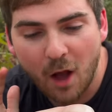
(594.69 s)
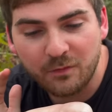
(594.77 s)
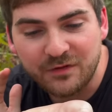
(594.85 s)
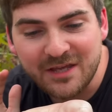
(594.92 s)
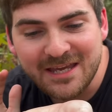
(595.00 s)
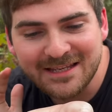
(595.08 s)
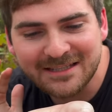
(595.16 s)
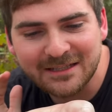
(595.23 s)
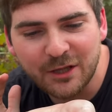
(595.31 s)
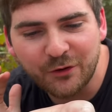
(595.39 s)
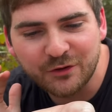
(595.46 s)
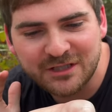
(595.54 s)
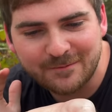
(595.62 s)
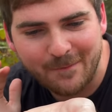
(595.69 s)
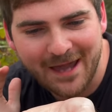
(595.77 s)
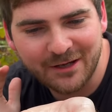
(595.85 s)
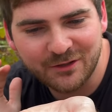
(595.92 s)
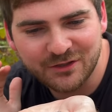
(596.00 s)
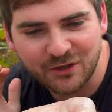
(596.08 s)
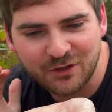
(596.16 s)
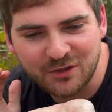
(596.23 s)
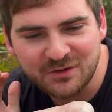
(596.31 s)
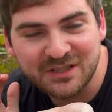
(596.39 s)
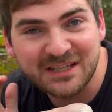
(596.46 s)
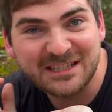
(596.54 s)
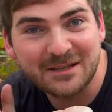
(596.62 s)
these little spiders are
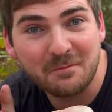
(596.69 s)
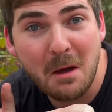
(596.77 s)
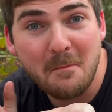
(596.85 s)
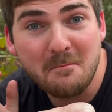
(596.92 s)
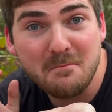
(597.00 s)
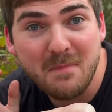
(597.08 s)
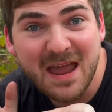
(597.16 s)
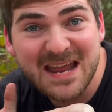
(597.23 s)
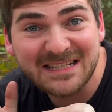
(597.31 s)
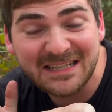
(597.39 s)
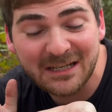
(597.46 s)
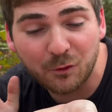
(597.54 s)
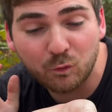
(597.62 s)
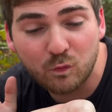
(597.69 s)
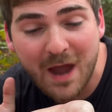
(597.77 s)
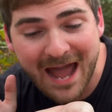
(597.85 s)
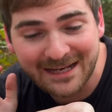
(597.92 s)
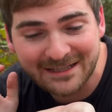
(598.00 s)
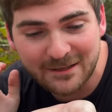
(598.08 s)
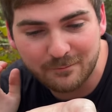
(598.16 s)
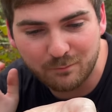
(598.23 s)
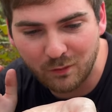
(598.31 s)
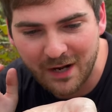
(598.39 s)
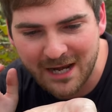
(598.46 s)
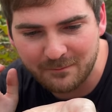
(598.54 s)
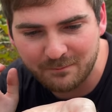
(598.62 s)
using some amazing arachnid brain